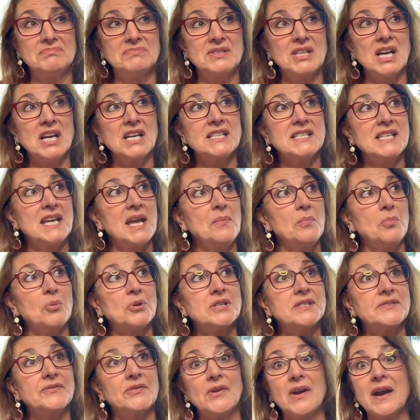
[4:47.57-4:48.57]
Duct tape
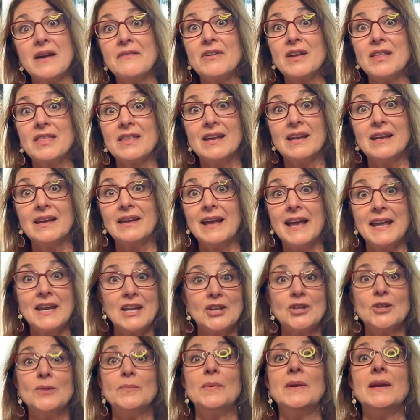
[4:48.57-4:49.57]
works for everything, and it
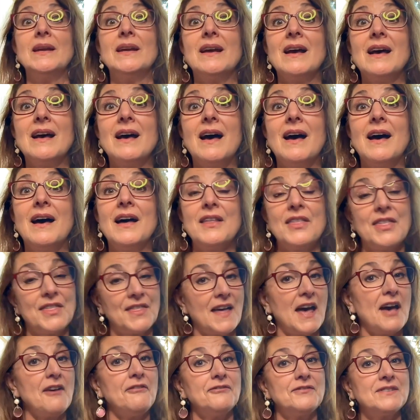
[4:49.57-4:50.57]
could be a
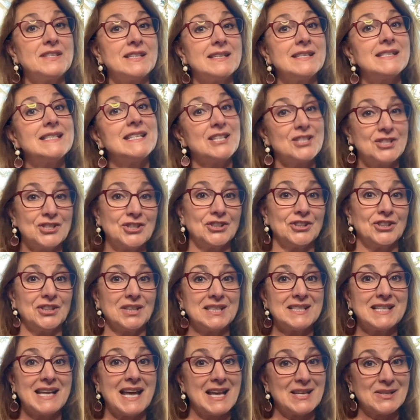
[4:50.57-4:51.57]
theft
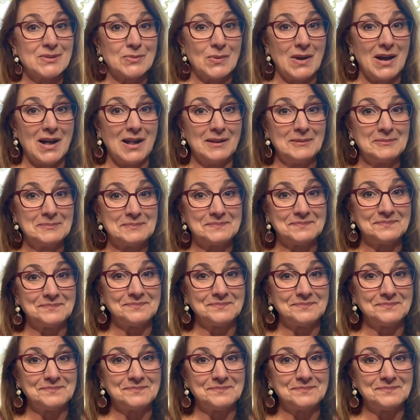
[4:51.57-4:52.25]
deterrent as well.